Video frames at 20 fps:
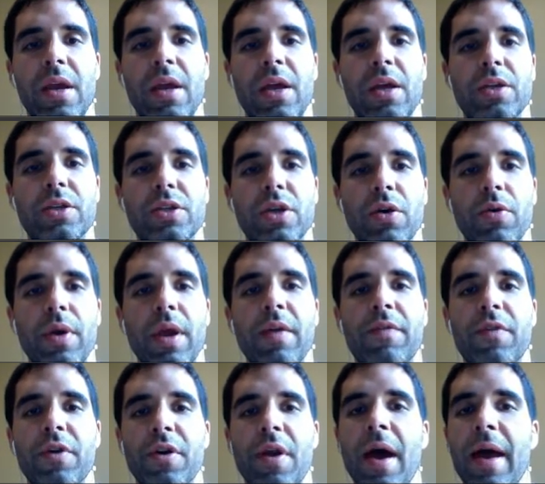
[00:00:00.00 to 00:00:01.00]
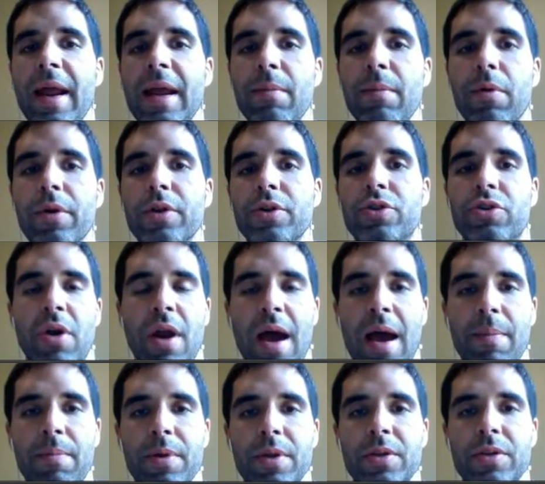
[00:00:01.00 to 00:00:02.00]
So if you're not able to
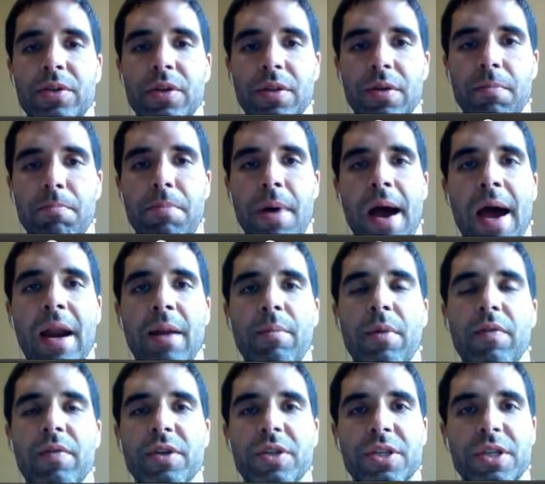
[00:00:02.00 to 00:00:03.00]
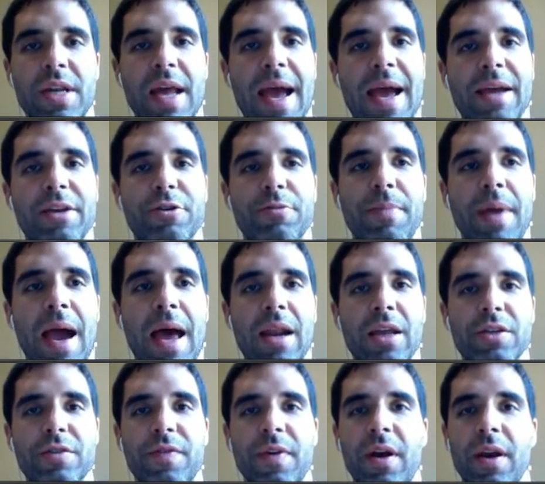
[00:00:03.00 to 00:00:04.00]
drop into the bottom of a snatch
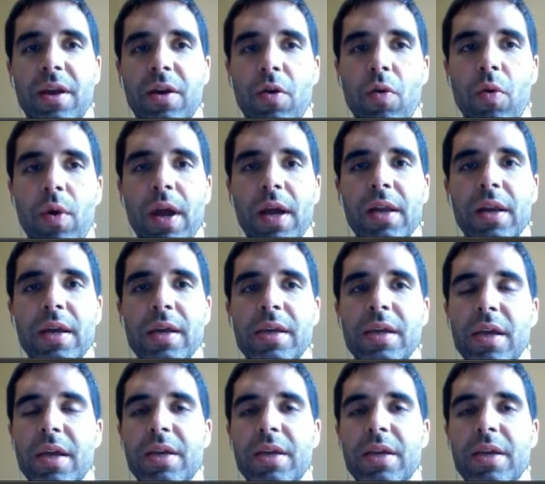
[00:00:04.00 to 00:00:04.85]
balance very quickly,